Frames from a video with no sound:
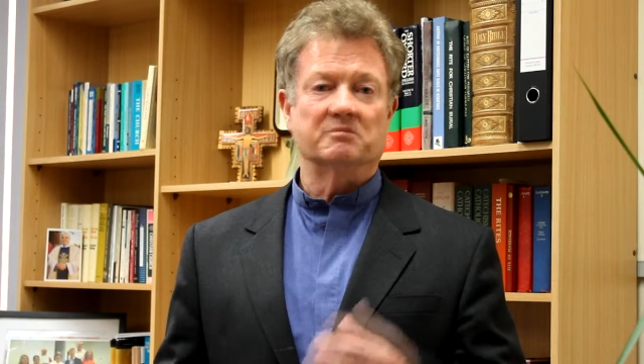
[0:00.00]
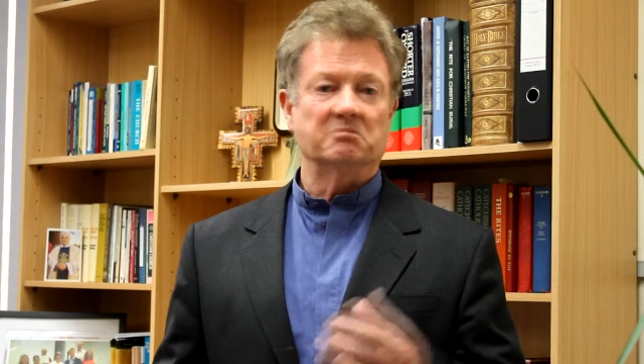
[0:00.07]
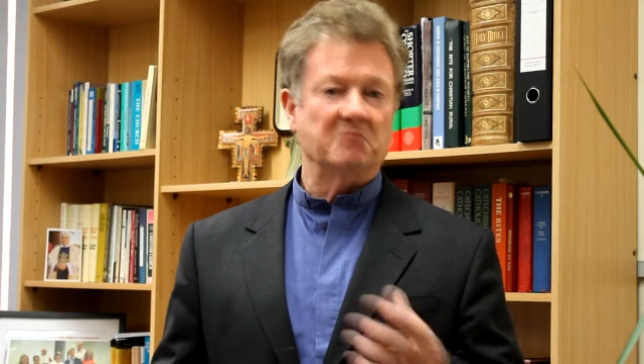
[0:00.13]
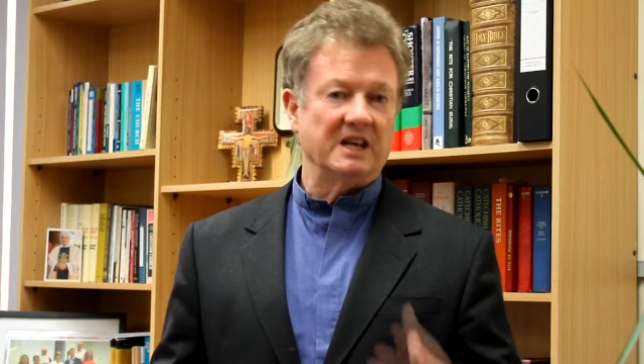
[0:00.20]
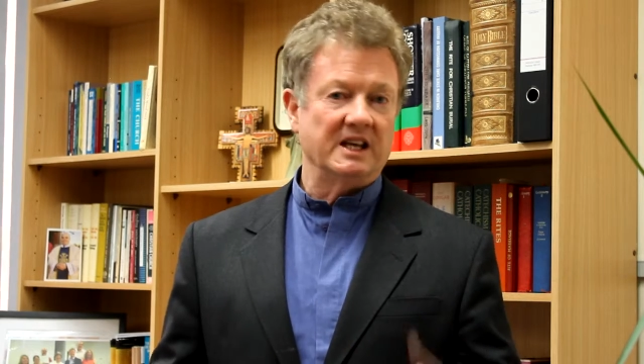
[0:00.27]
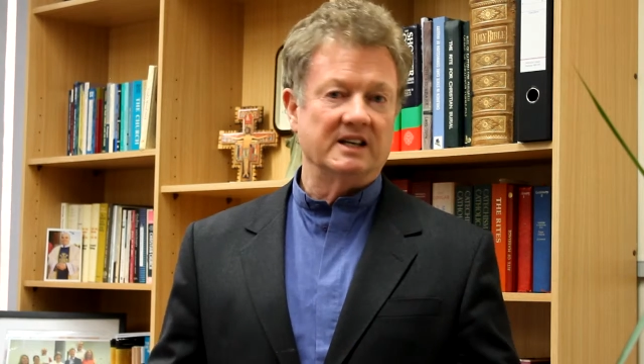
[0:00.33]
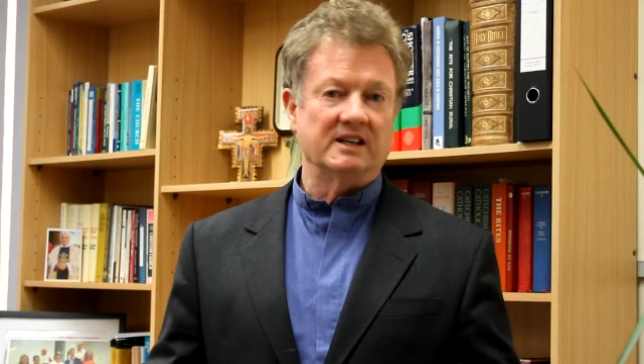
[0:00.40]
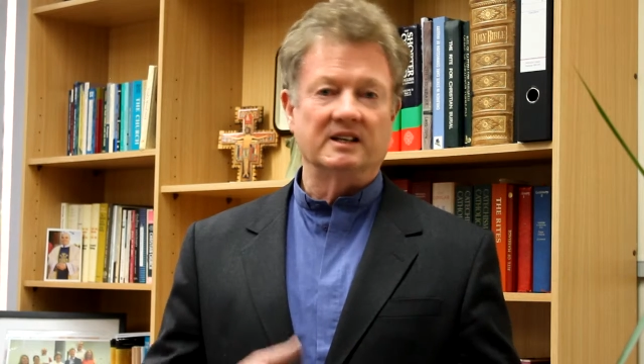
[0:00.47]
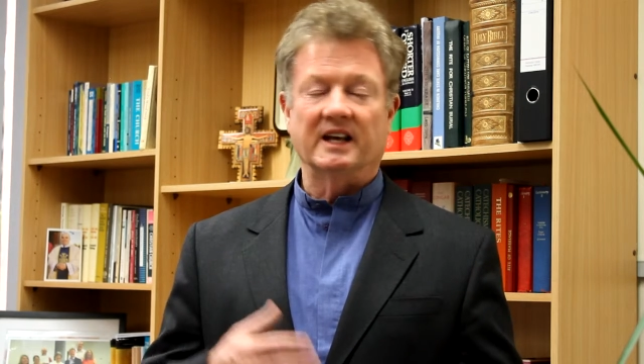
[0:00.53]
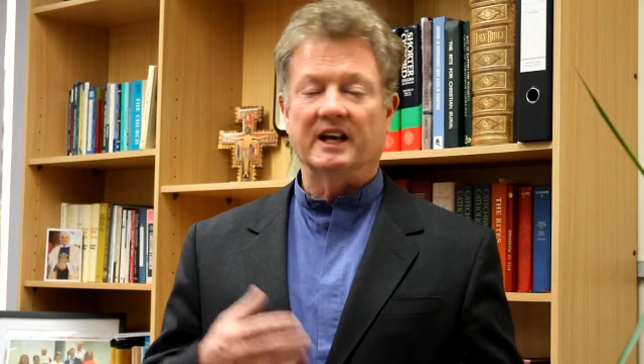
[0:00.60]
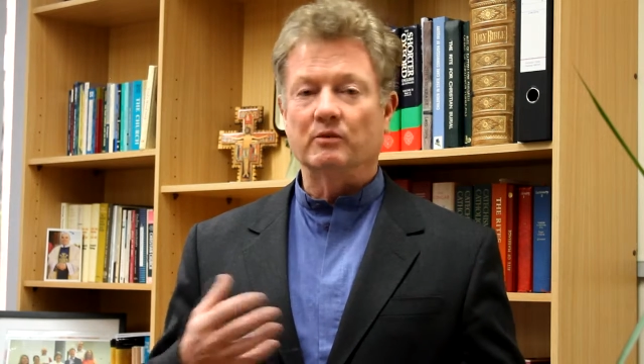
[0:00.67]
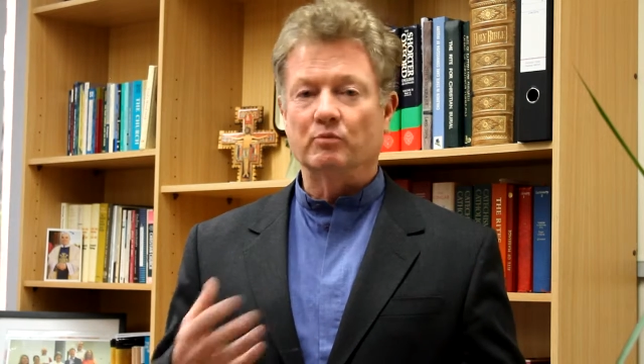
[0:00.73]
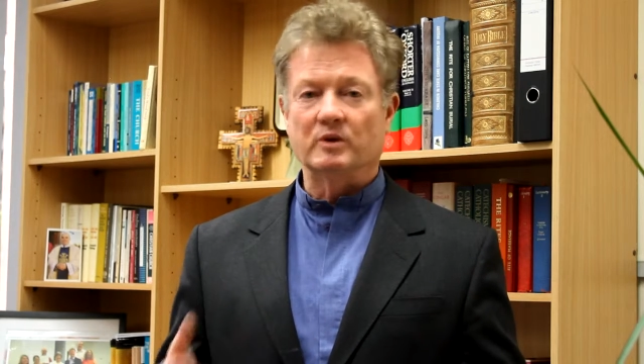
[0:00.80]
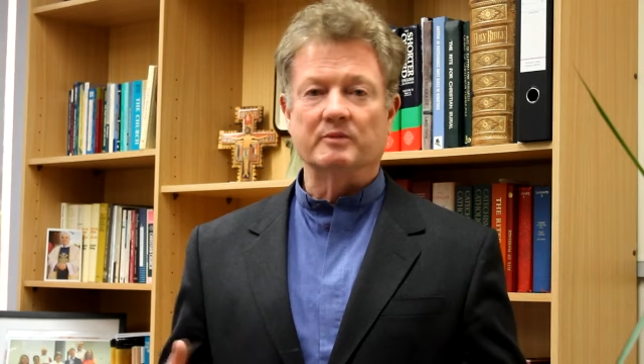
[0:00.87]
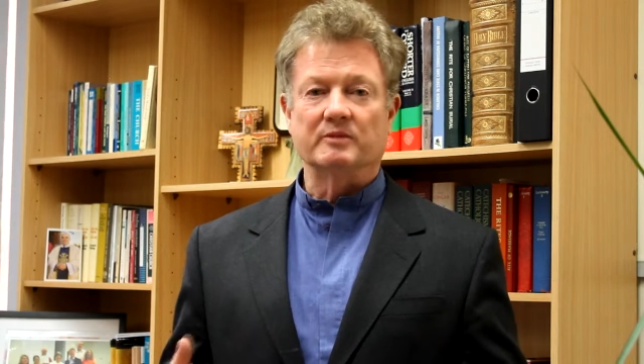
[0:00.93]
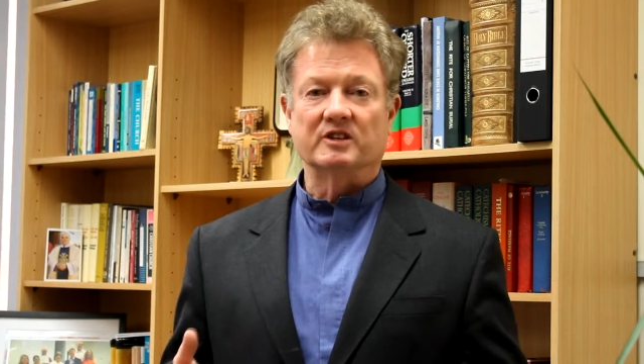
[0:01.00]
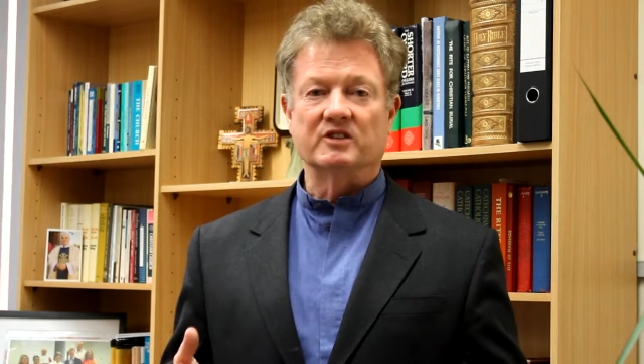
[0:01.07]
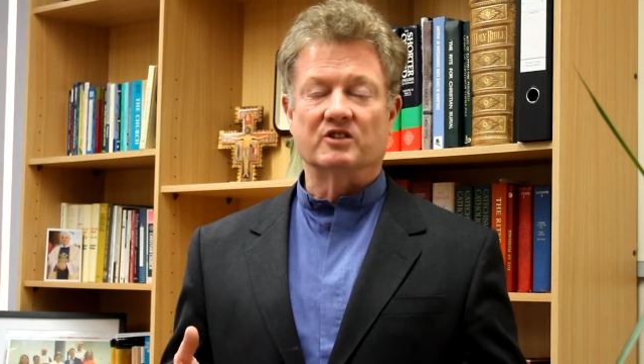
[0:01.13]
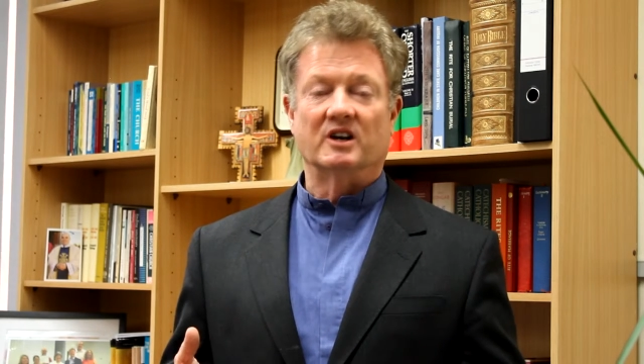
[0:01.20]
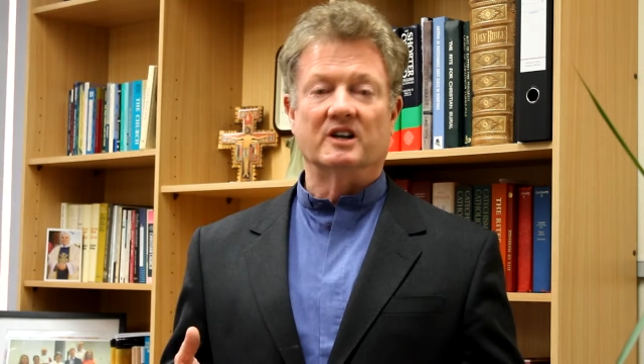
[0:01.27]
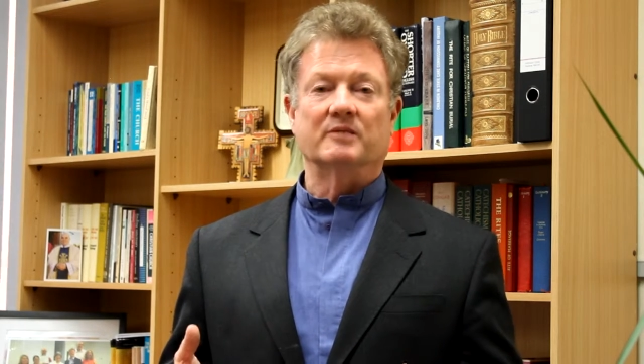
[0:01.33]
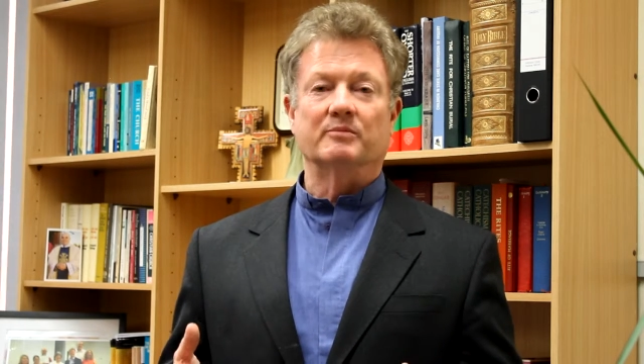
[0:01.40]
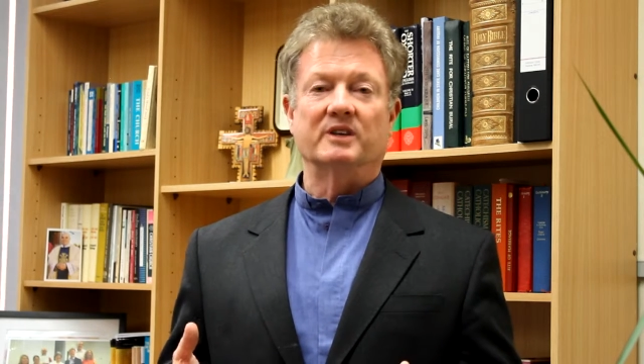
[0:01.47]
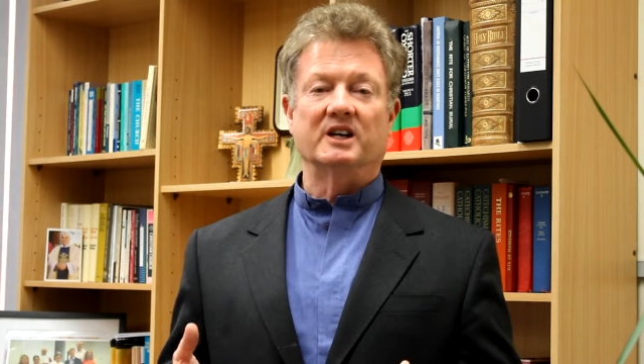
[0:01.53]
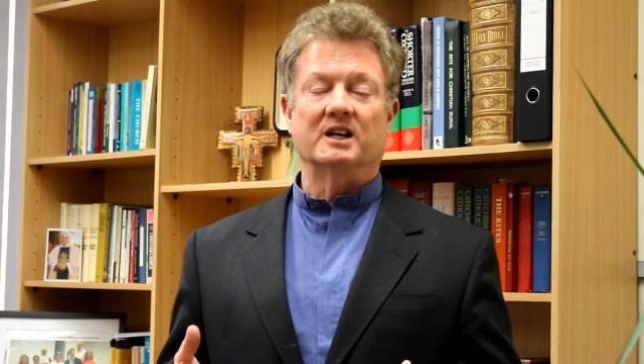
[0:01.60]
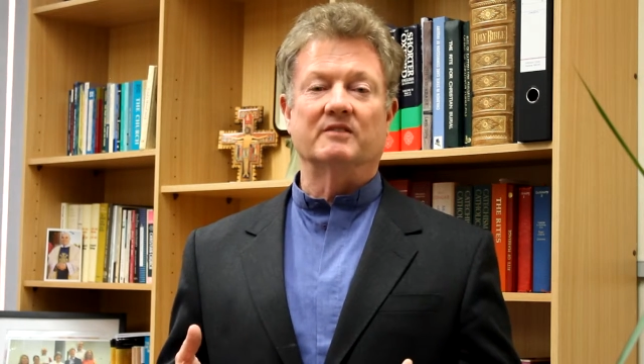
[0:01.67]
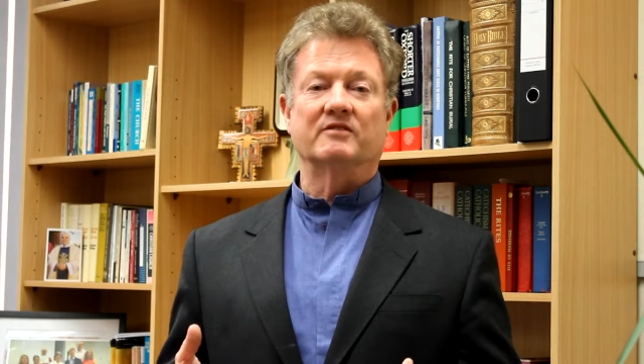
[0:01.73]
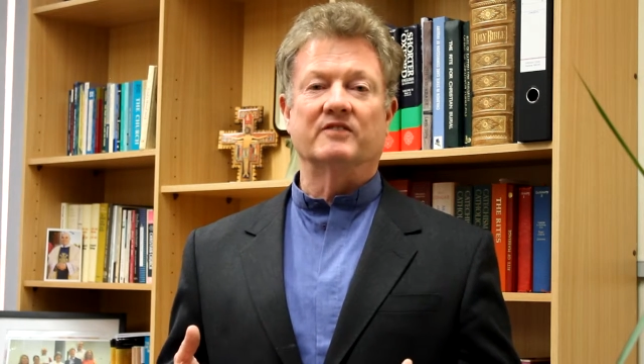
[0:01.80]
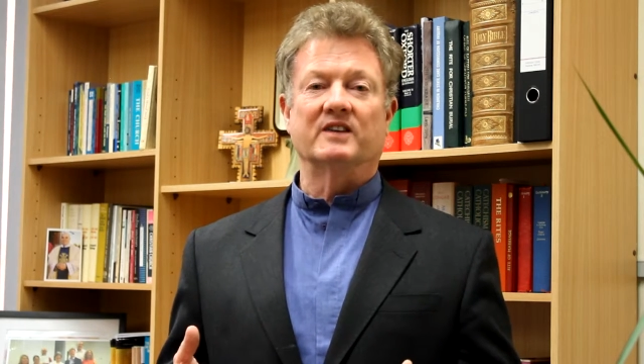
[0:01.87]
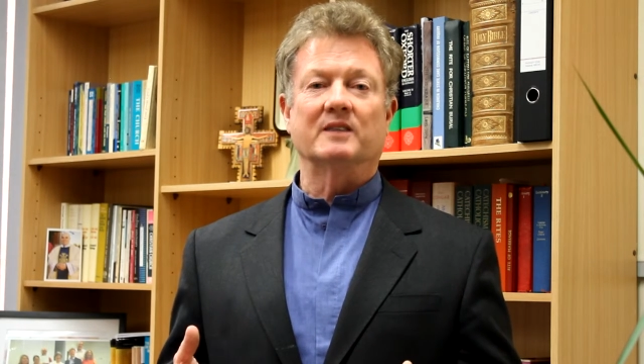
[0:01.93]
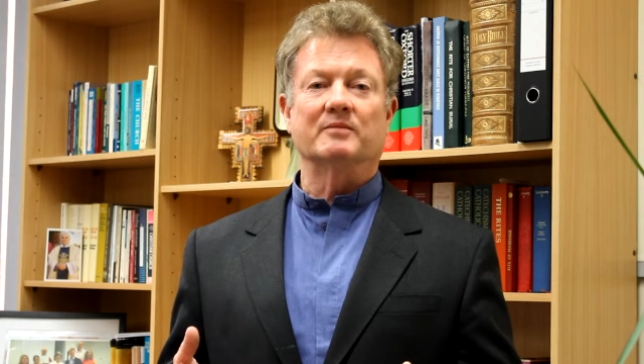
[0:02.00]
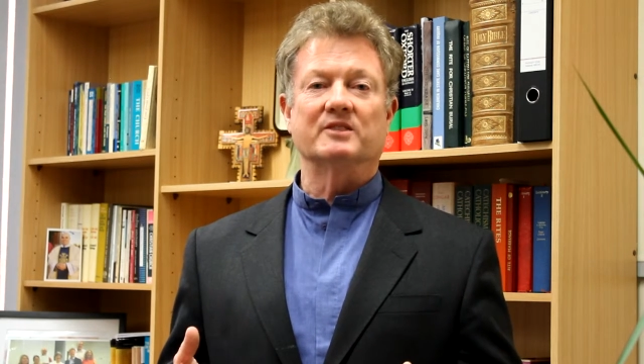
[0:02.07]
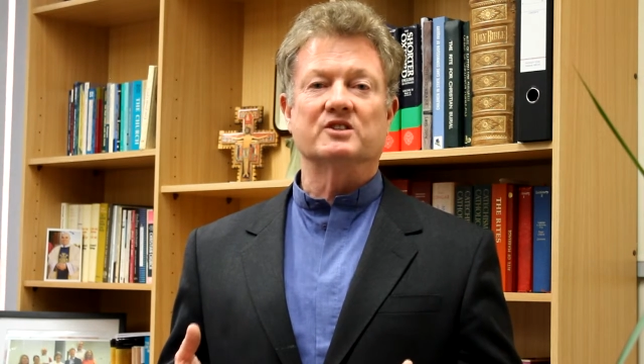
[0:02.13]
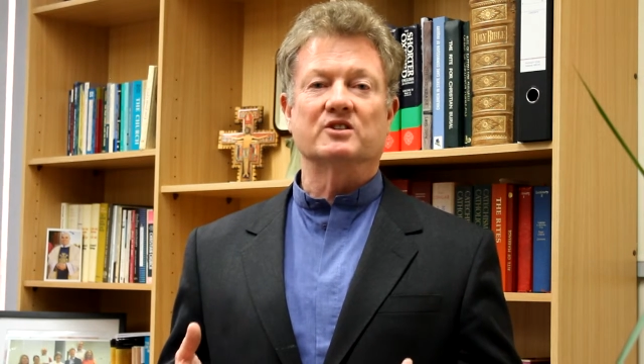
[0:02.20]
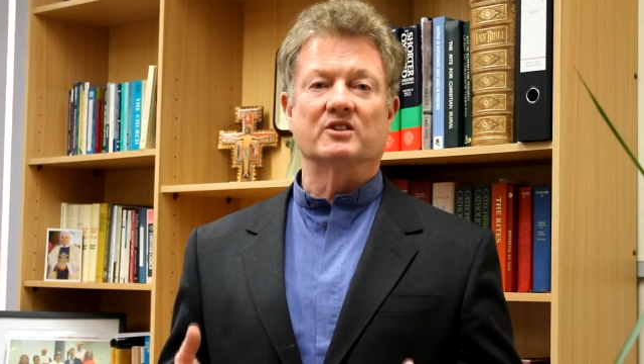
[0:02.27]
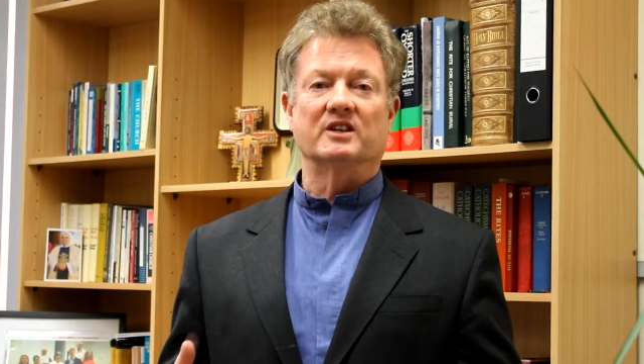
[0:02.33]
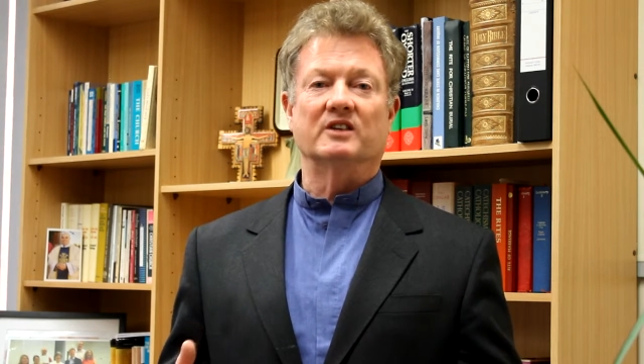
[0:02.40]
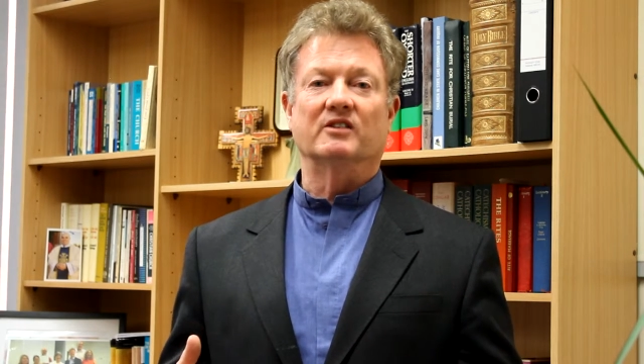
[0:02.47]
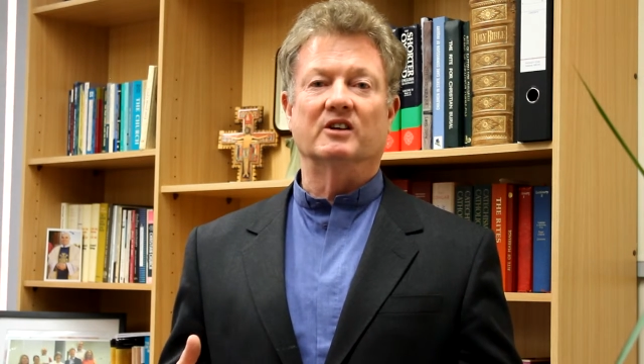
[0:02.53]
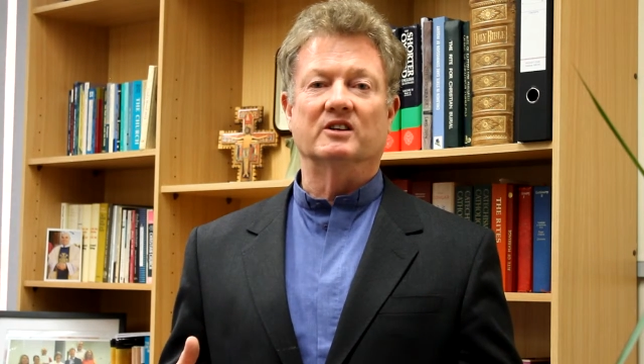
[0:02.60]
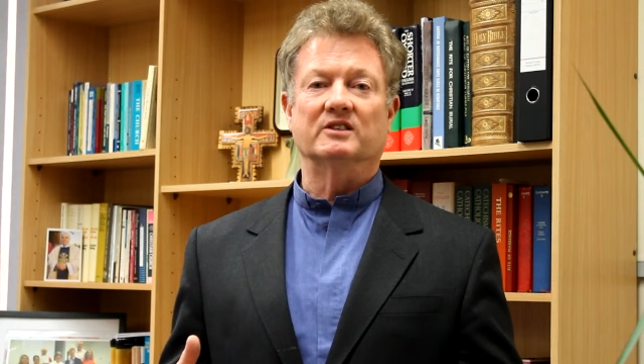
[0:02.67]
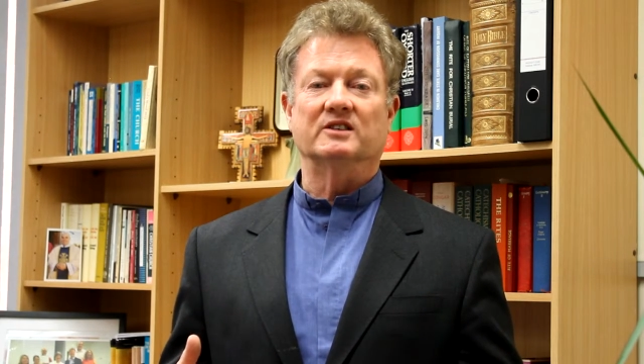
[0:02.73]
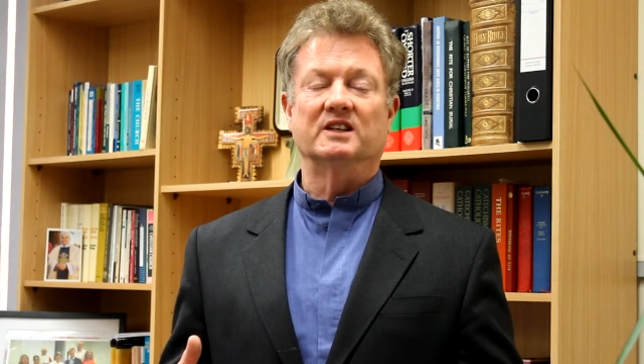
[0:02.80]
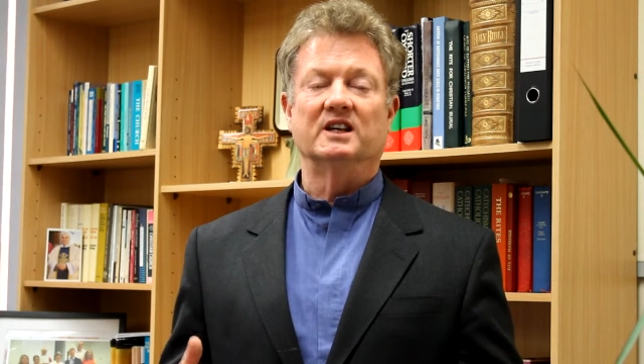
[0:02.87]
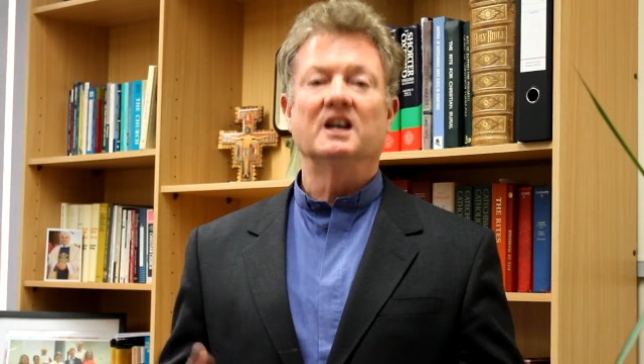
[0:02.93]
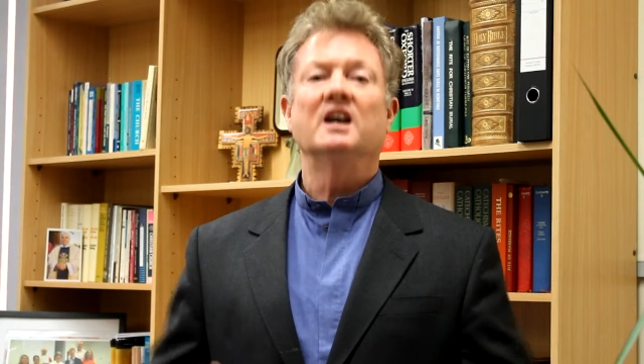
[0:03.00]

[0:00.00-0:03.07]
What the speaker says: men and women trying to bring up families on their own.